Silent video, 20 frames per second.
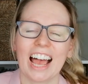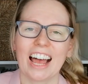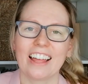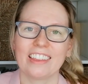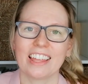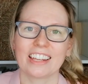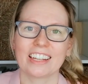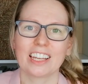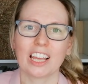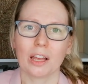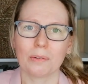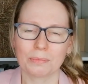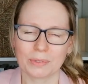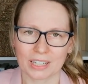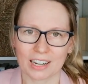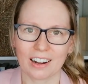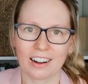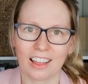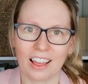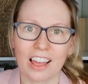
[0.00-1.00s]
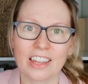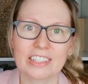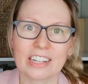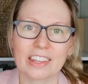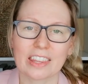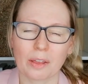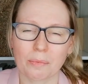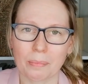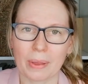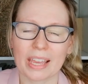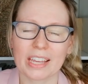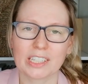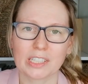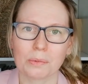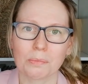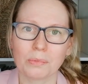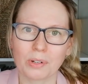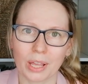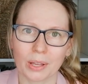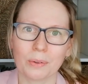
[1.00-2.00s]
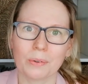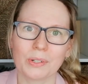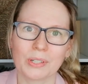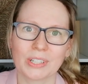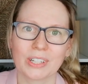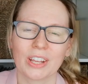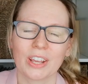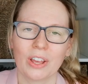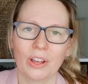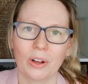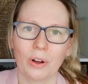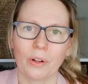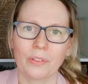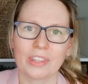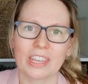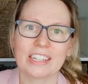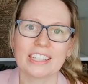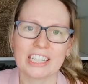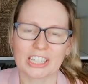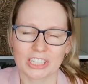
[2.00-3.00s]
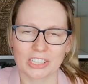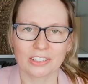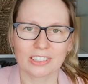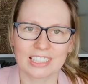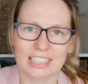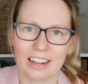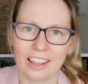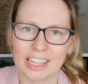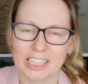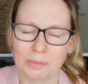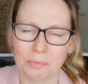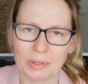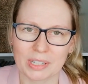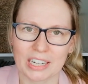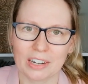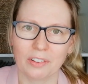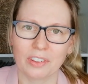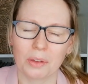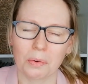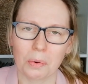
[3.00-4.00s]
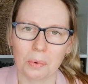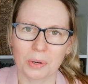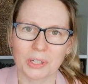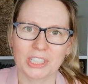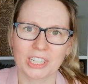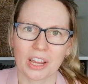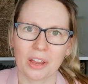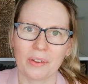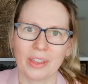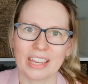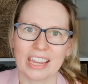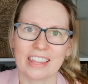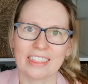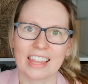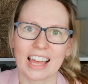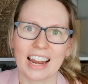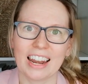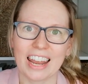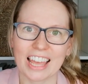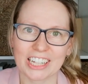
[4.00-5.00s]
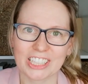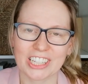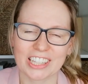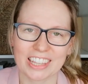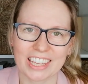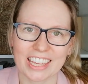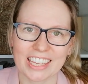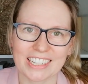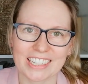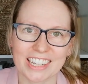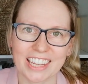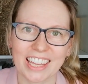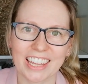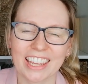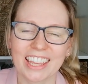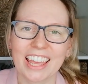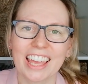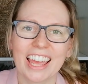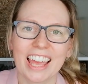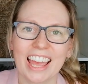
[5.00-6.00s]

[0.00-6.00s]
and then come to class and then make some notes on the additional slides and material that we were showing in that lecture theatre.